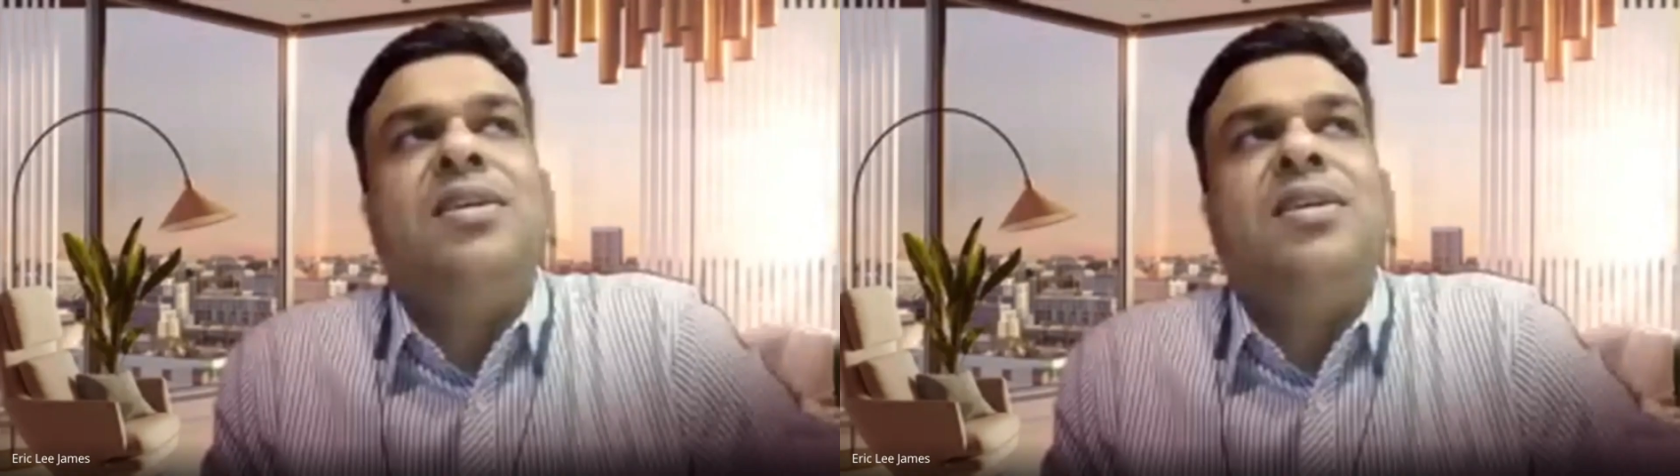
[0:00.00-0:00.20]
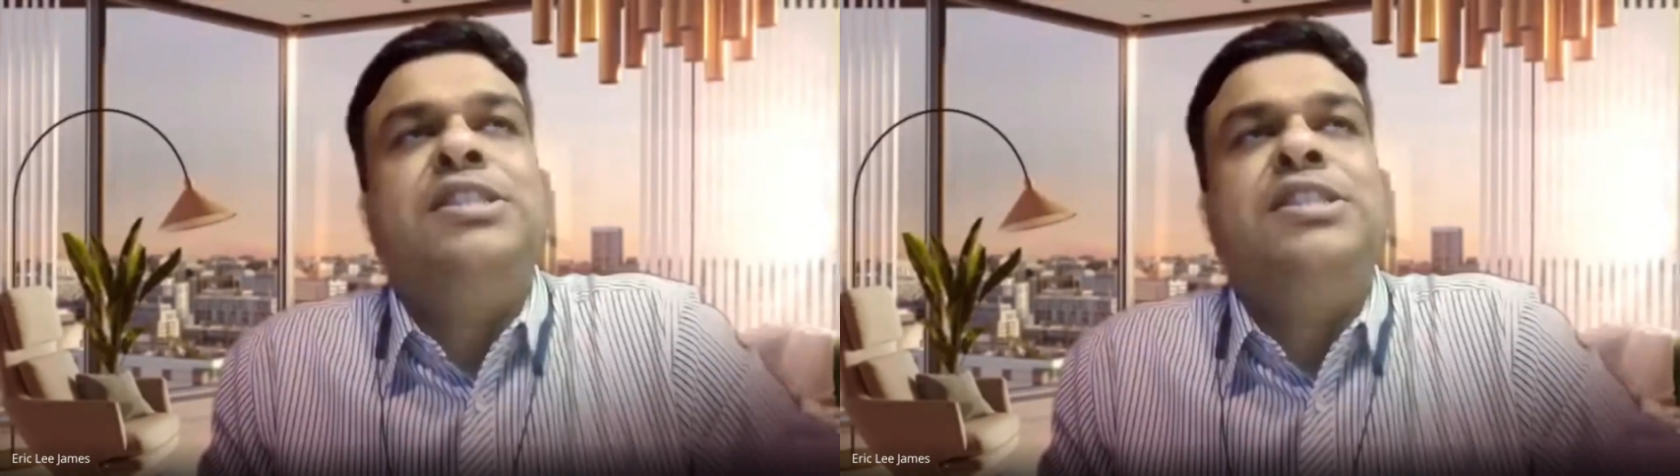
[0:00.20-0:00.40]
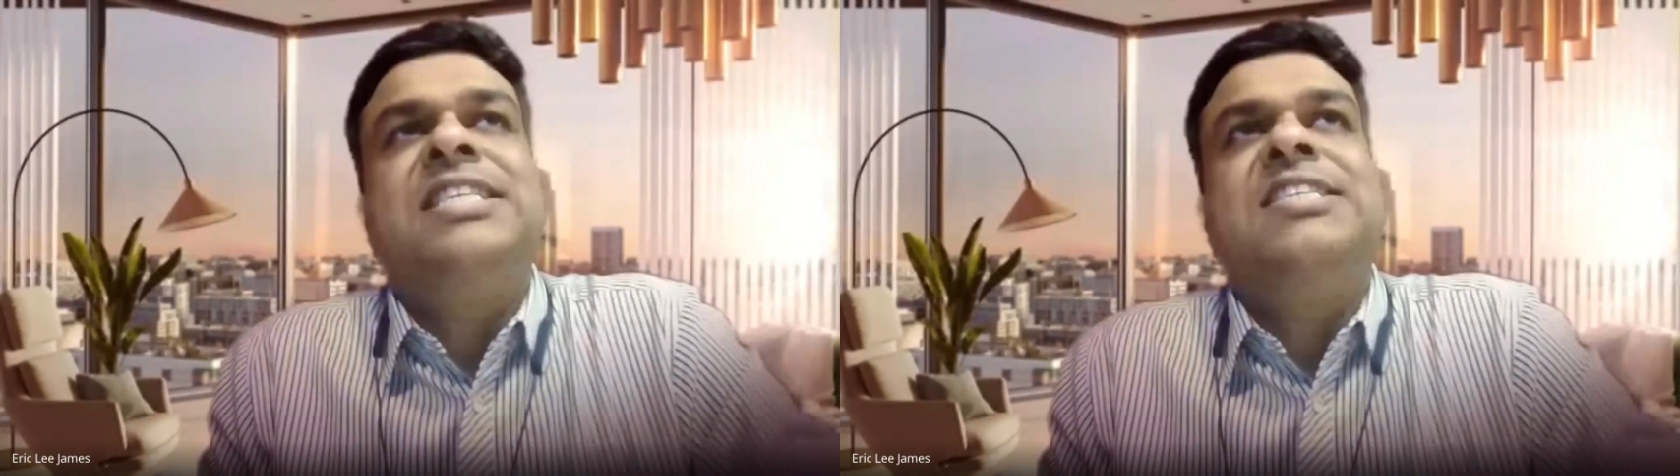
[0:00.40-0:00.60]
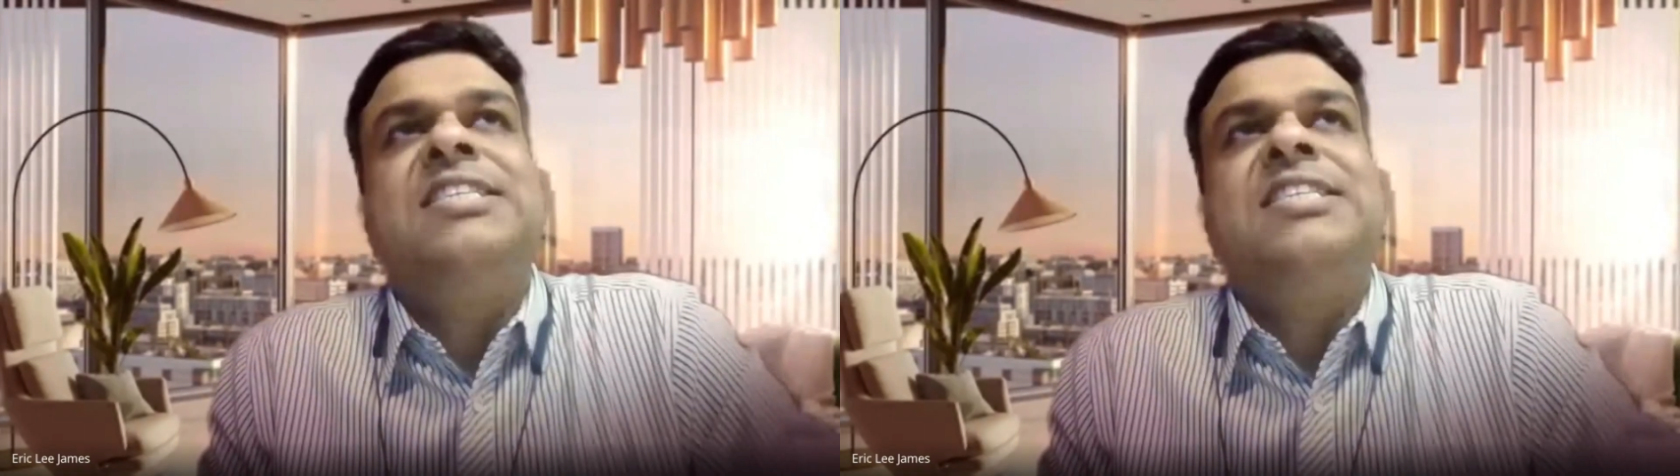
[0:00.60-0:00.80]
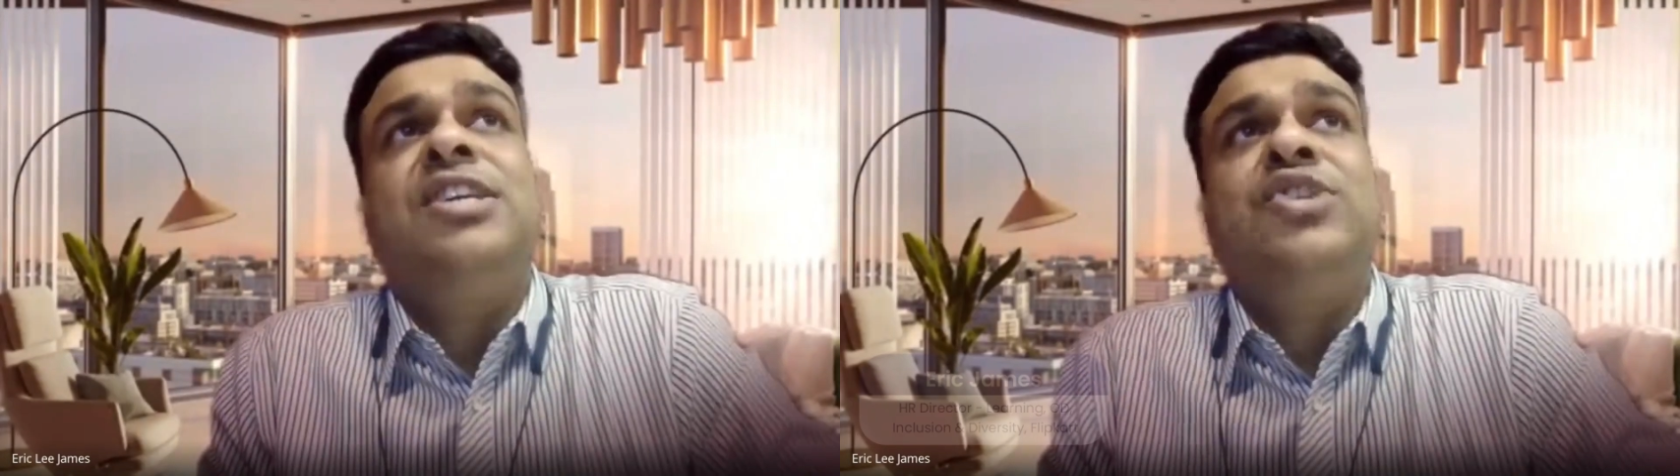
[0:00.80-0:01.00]
it's
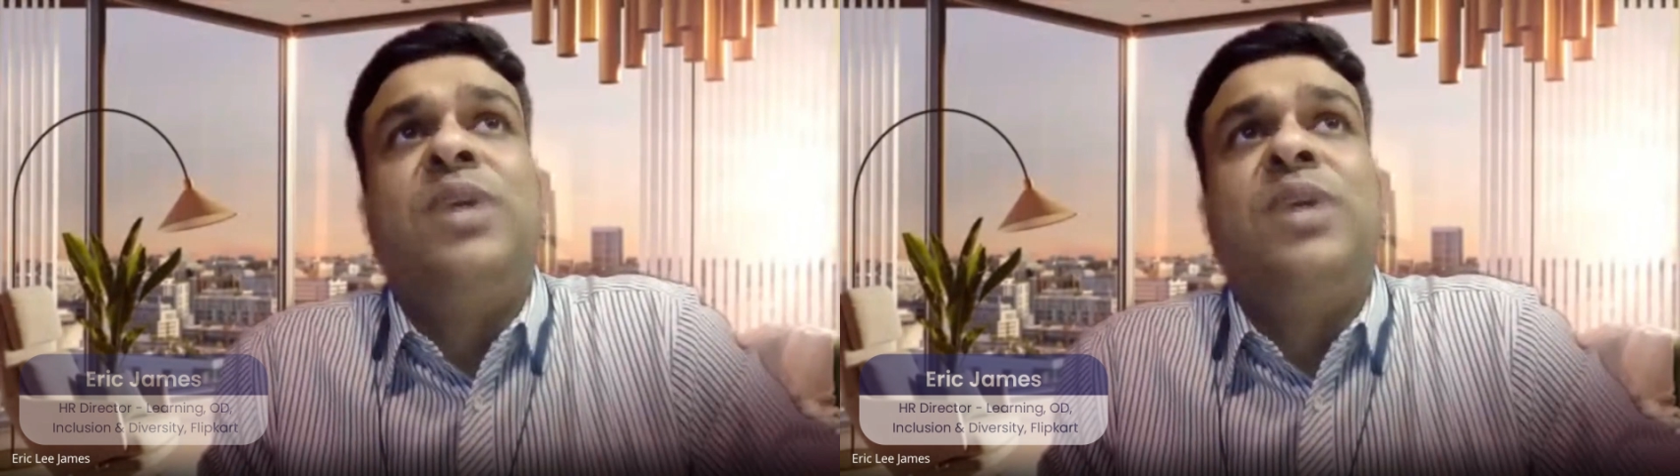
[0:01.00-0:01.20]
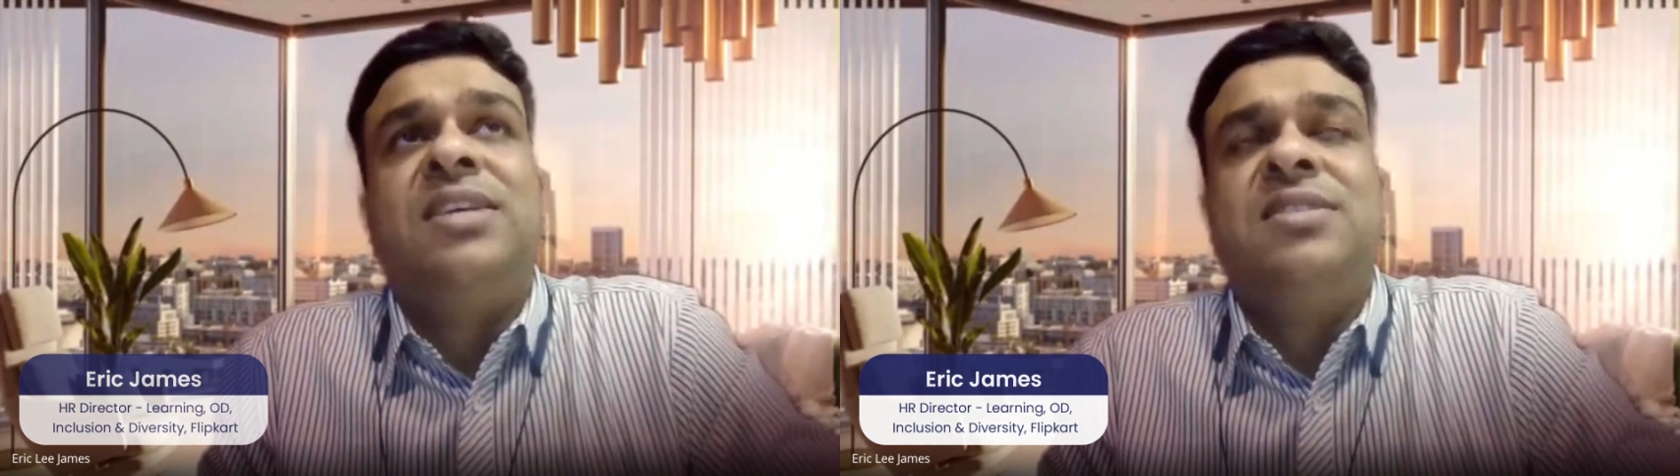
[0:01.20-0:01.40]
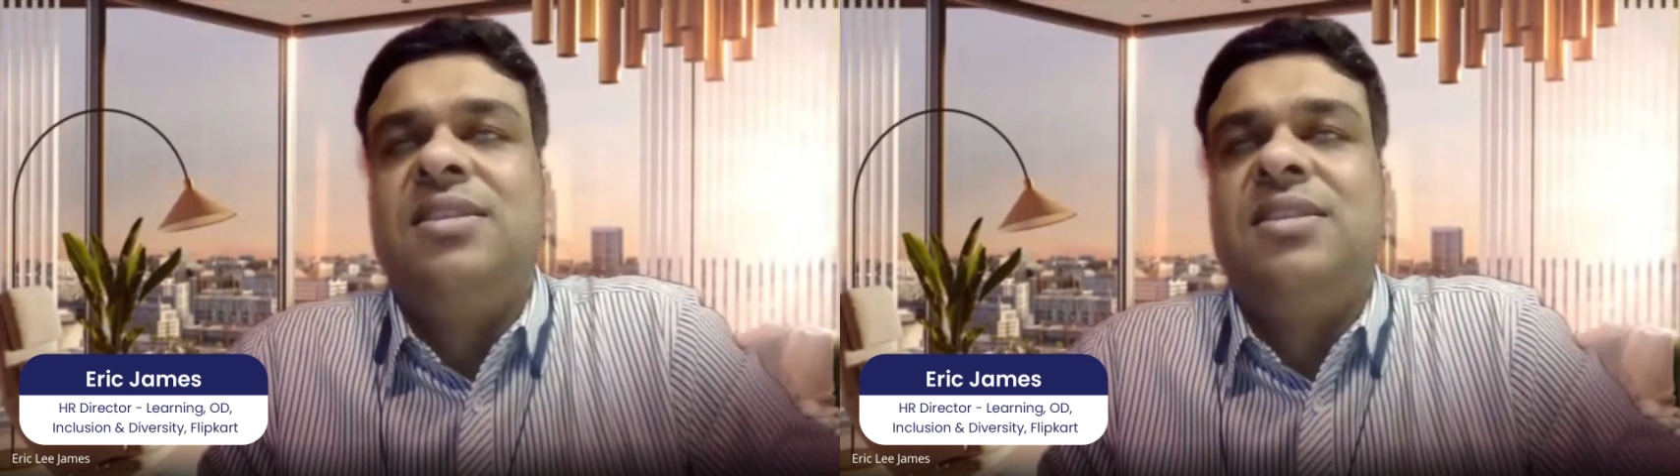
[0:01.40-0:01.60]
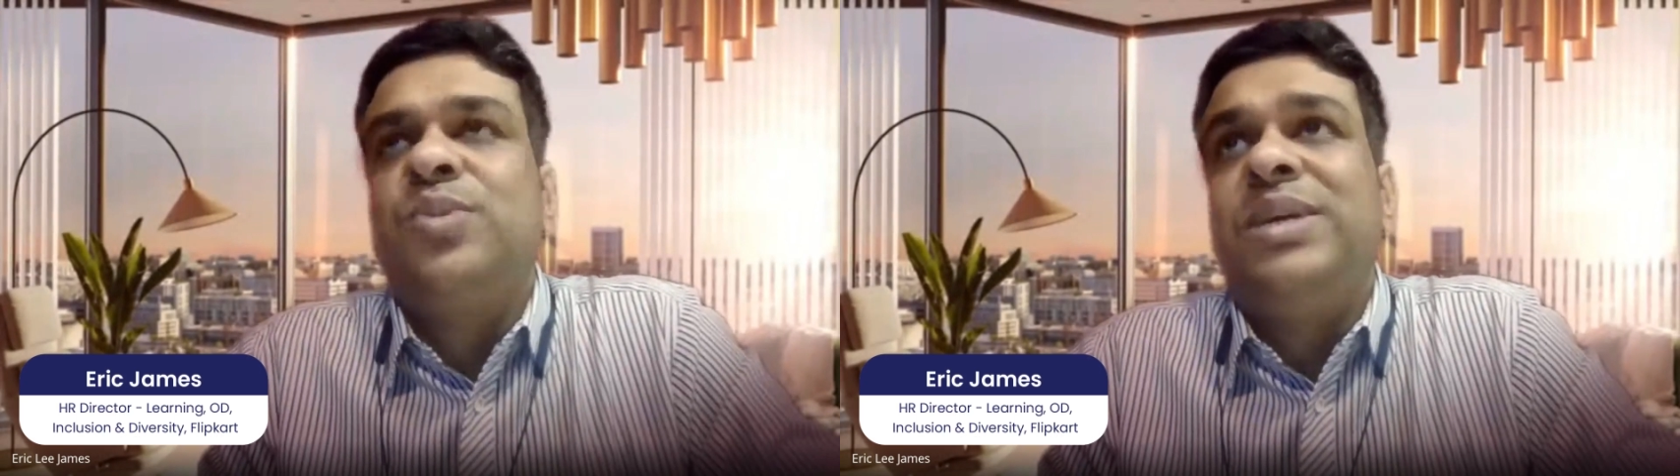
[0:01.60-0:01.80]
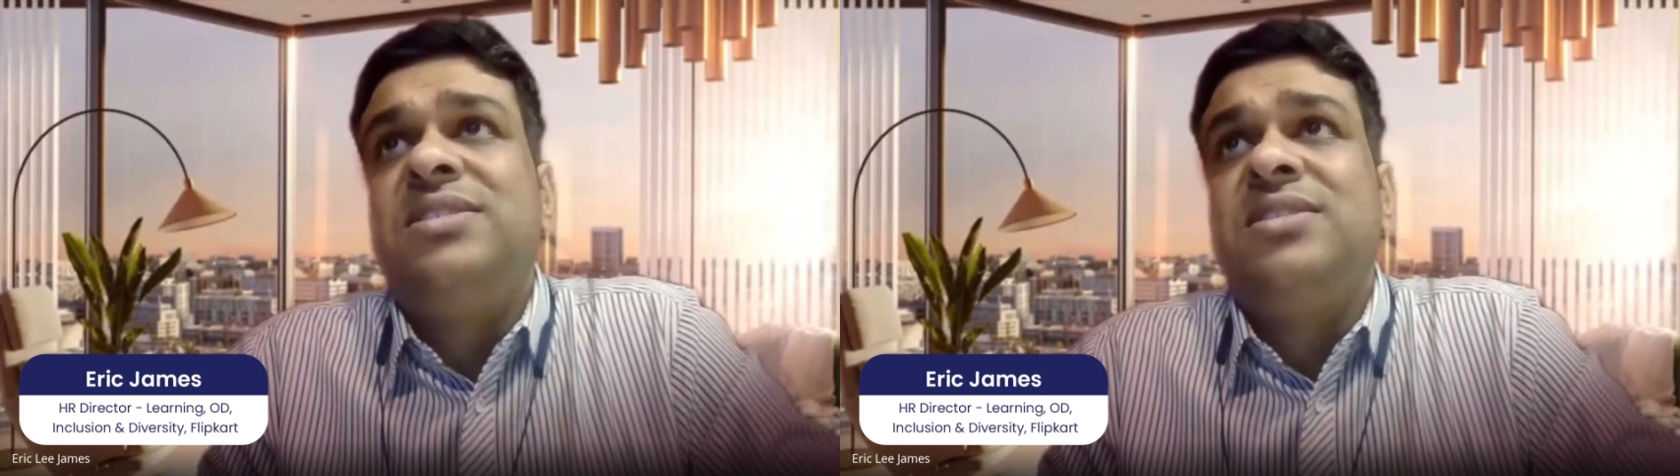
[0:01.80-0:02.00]
interesting that you're asking this
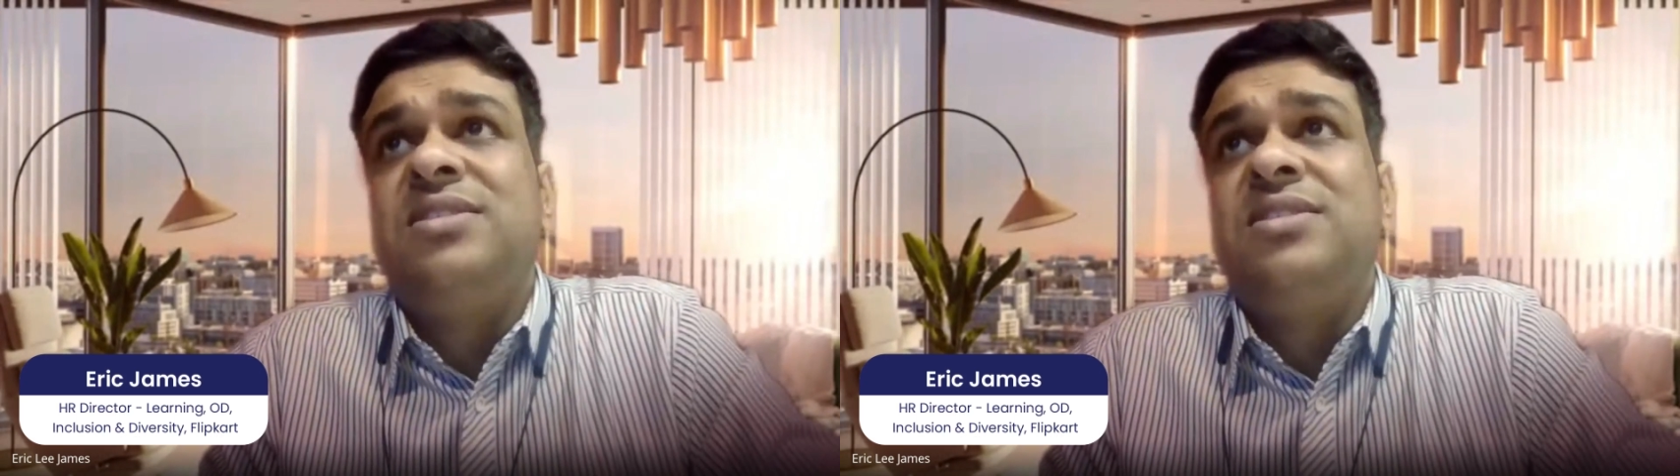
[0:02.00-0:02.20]
question.